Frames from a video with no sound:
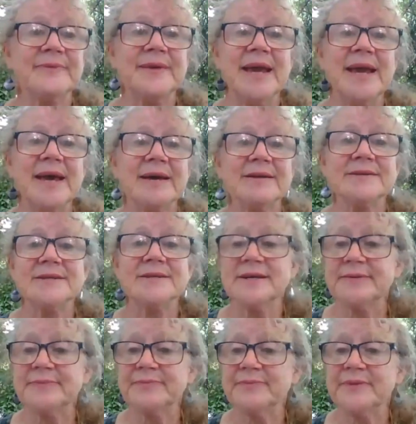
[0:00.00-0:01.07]
can't
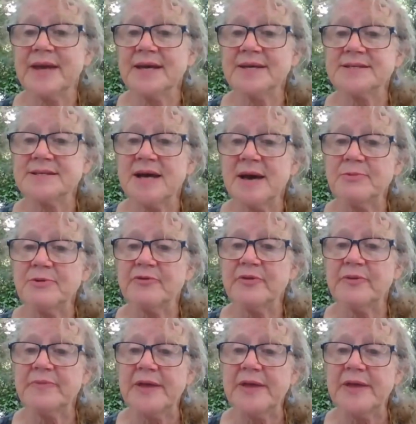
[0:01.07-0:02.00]
uh, can't stop you from